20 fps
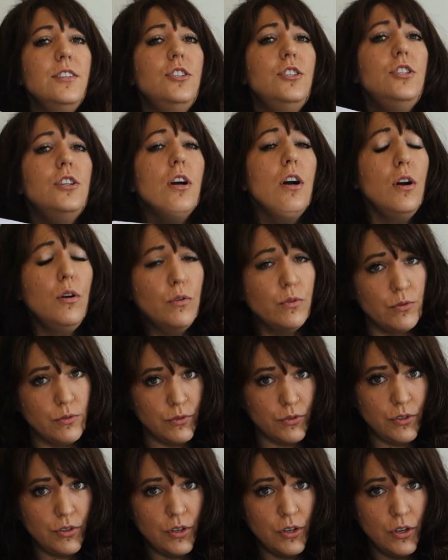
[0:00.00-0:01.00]

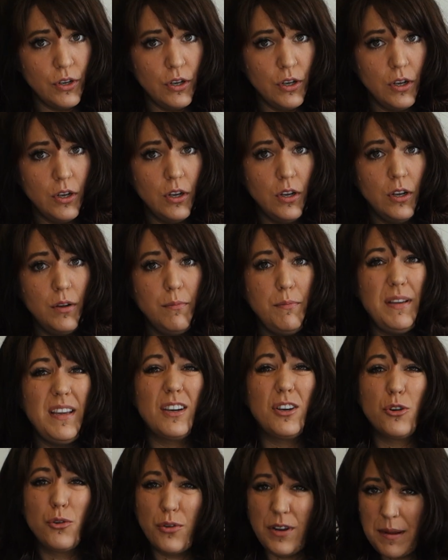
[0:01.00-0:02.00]
Don't be
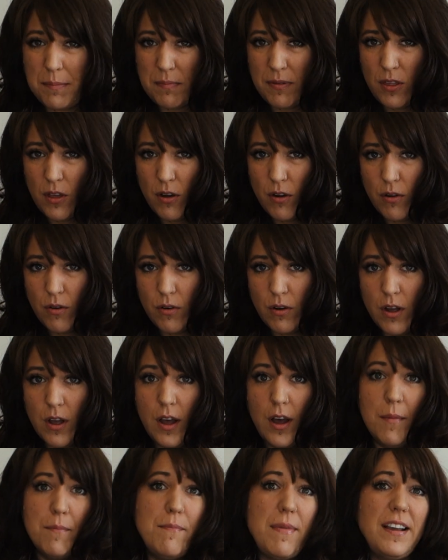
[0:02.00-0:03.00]
a creep though.
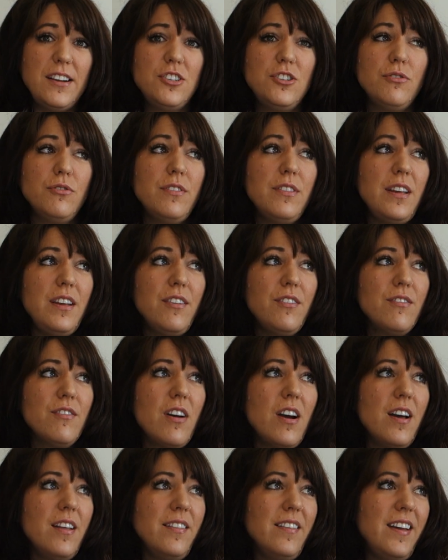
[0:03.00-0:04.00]
Make sure that you're
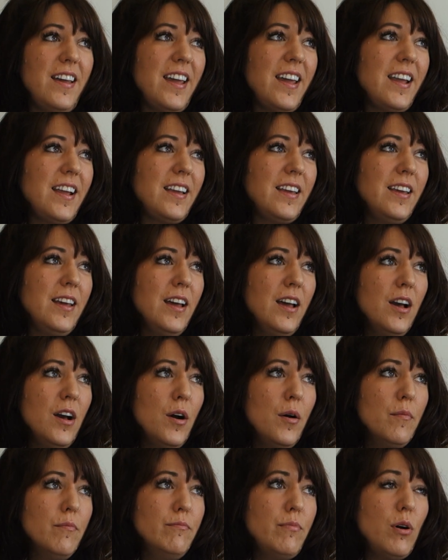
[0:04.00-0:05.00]
not like
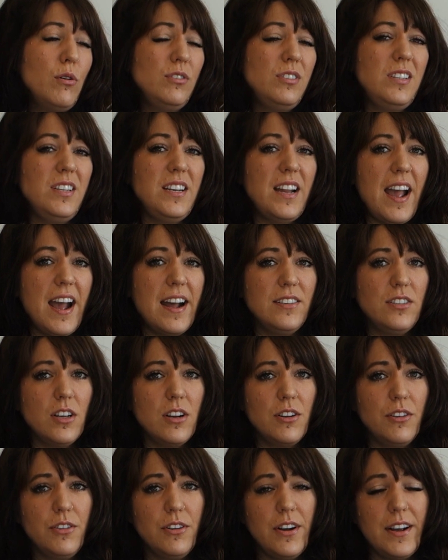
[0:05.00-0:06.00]
posting ads
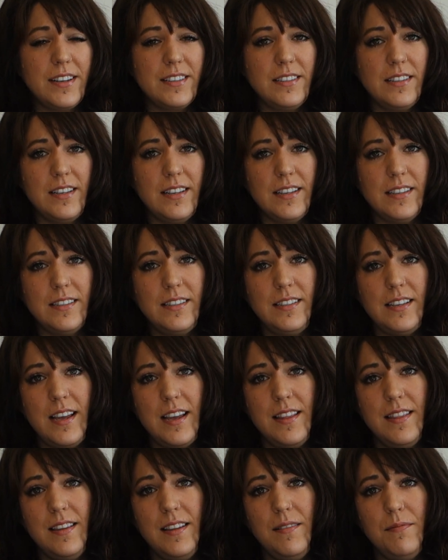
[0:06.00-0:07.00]
on Craigslist
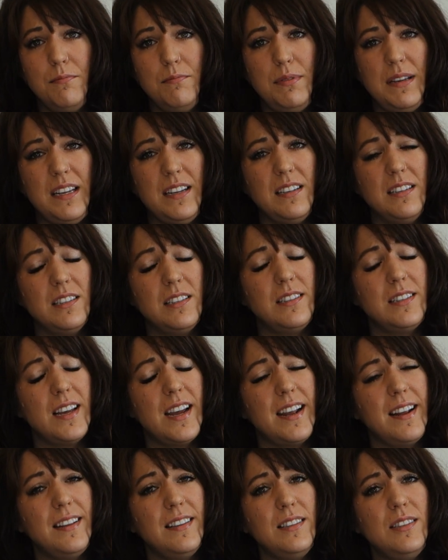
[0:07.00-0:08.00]
and then being just
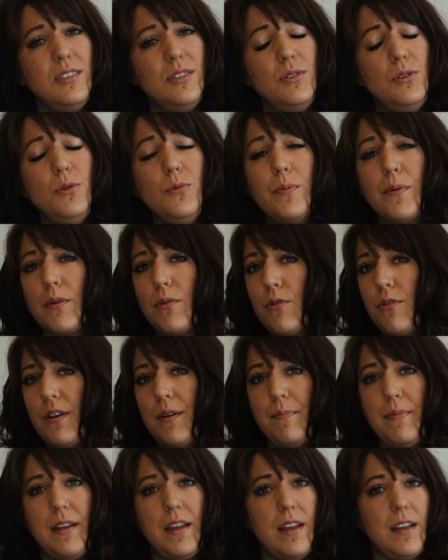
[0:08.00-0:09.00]
like super
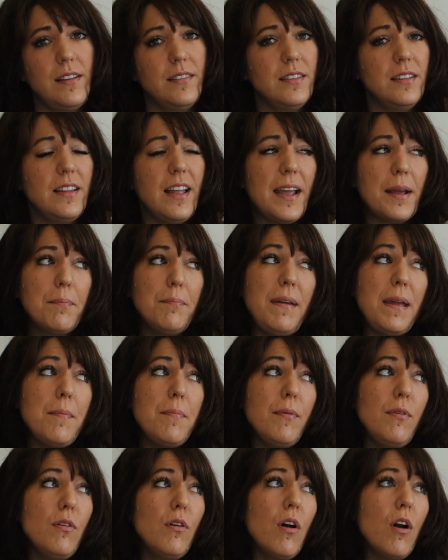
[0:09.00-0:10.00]
creepy. Like,
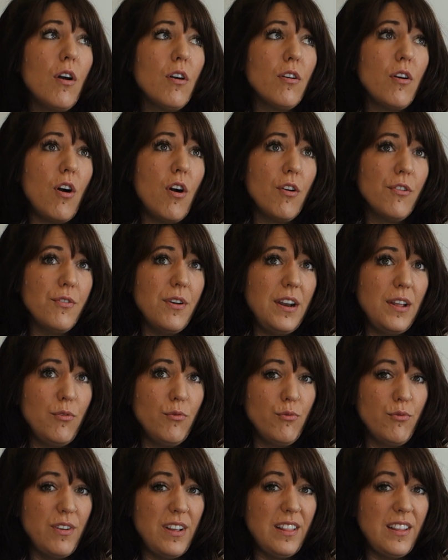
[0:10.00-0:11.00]
people are already
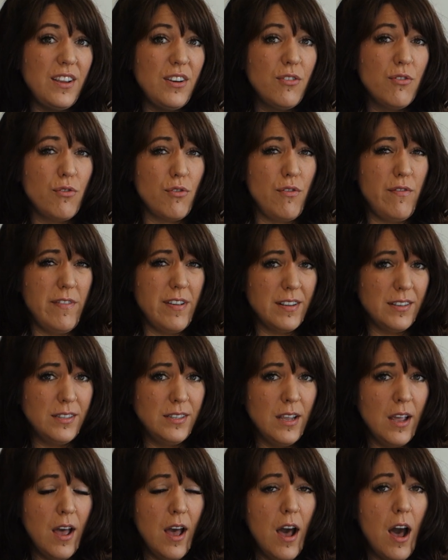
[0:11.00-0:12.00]
really
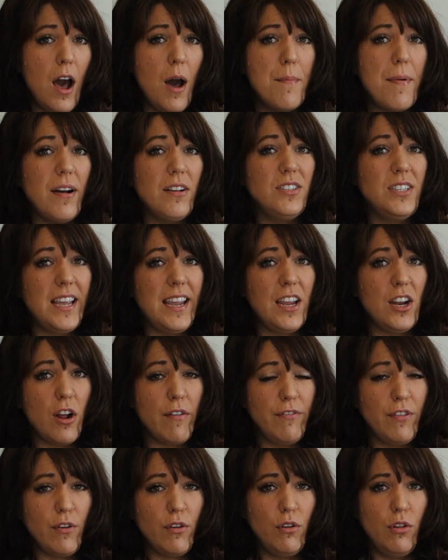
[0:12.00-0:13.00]
nervous about taking
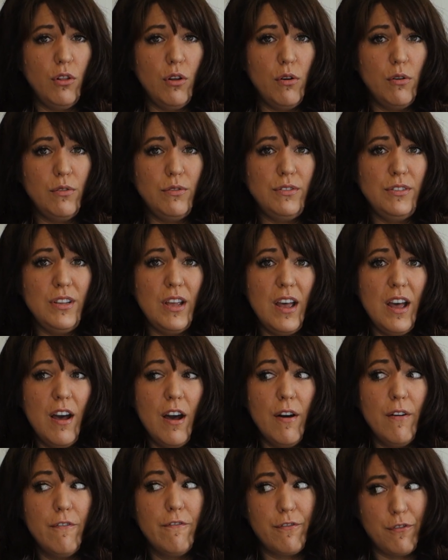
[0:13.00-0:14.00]
off their clothes
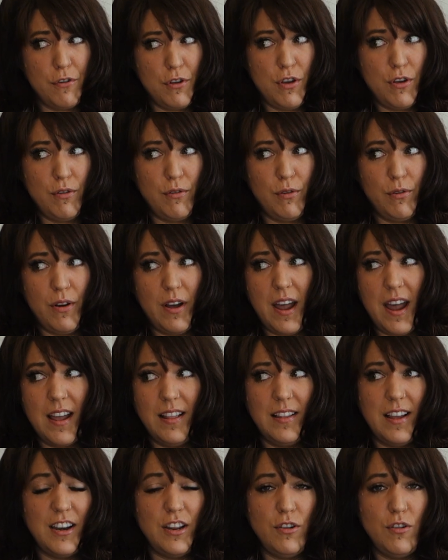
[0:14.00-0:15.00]
for you
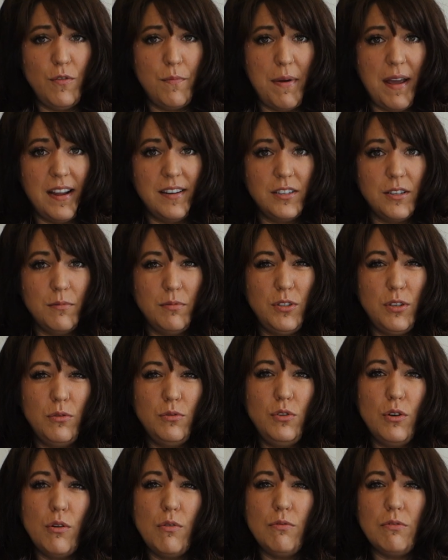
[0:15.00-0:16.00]
and letting you paint them.
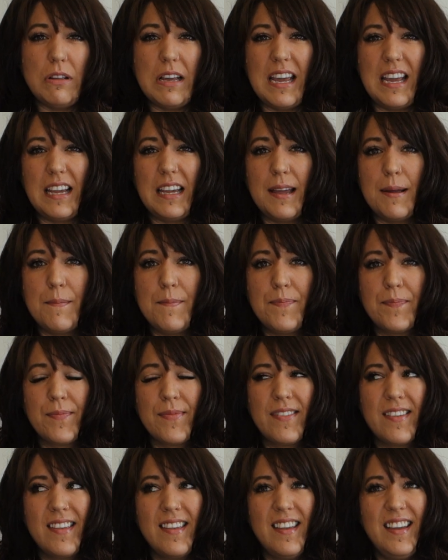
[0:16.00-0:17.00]
So don't like
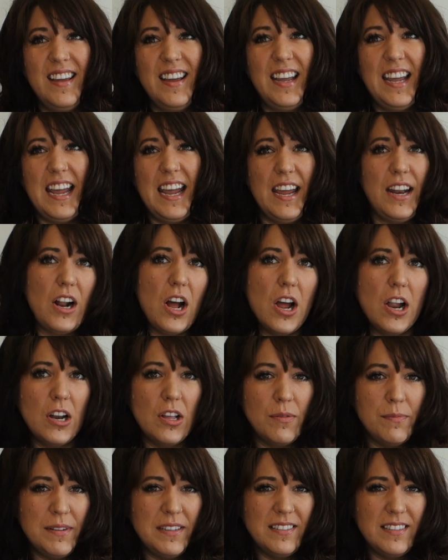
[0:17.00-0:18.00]
hit on
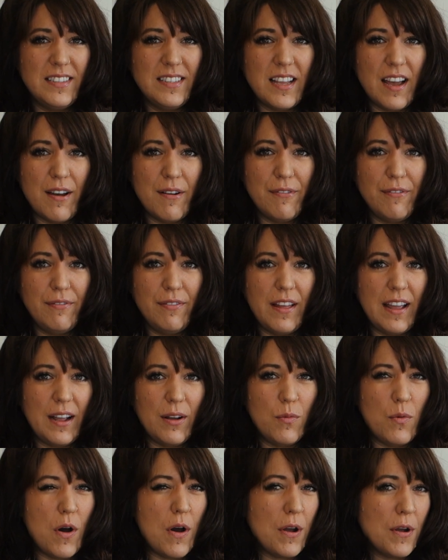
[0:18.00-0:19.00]
them and stuff
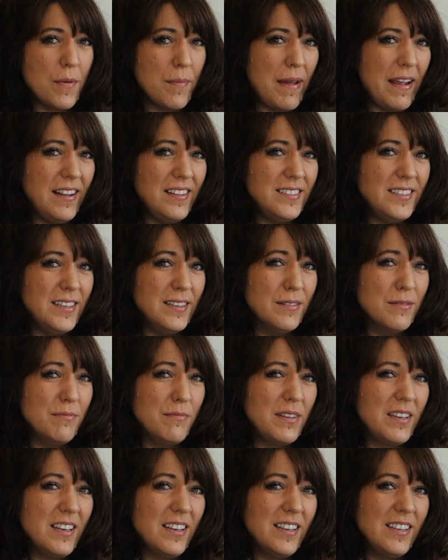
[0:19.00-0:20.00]
like while you're painting
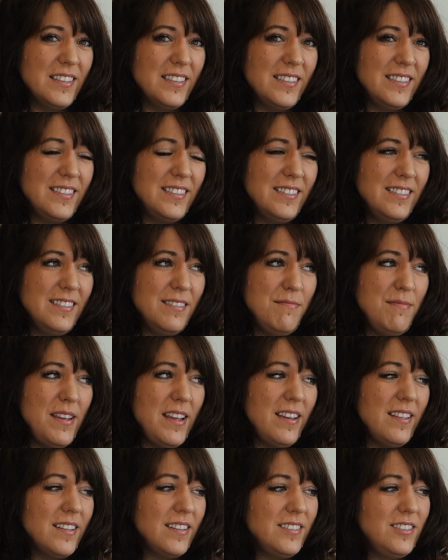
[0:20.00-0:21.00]
them, because to
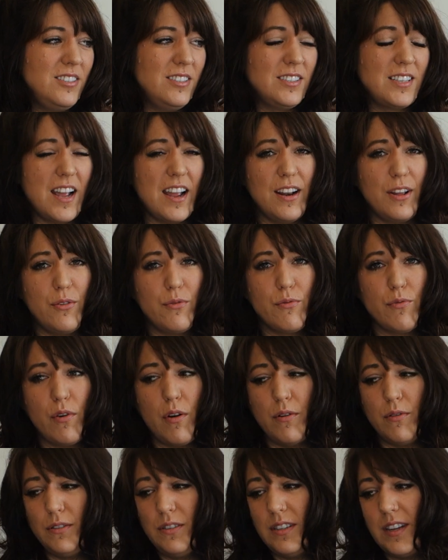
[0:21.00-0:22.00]
me that's just kind of
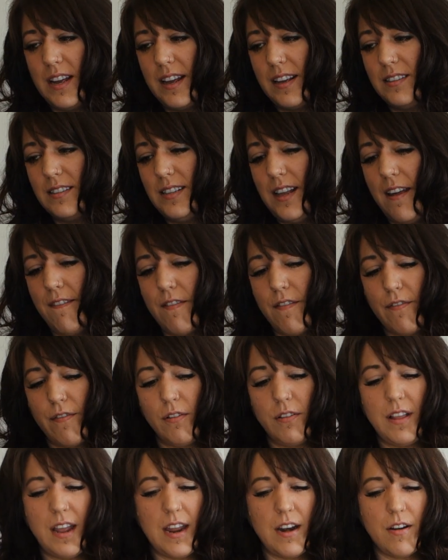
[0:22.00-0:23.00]
gross. Like, save it
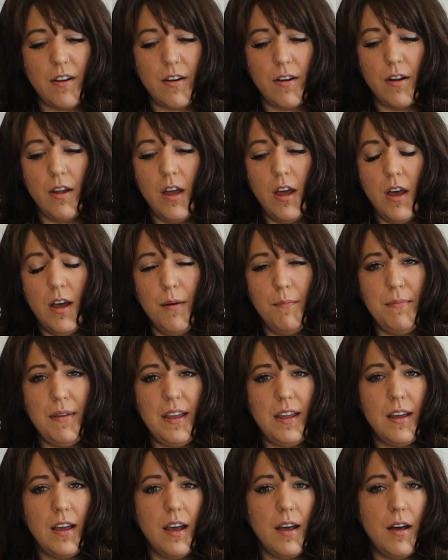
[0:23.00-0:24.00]
for later.
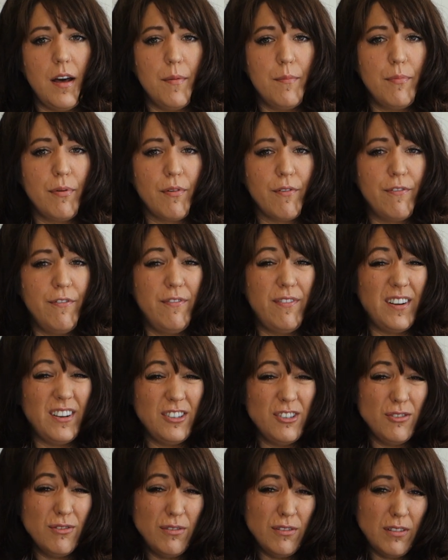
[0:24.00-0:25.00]
Be a
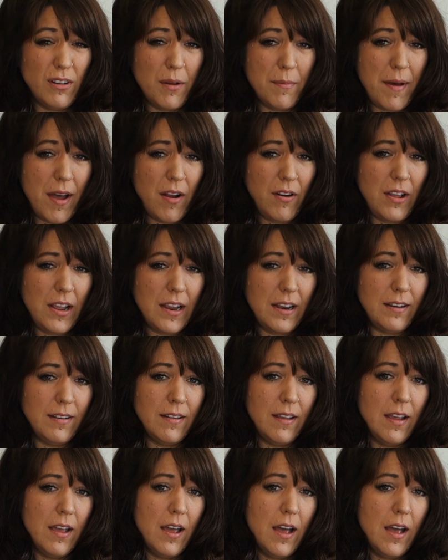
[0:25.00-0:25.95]
professional about it.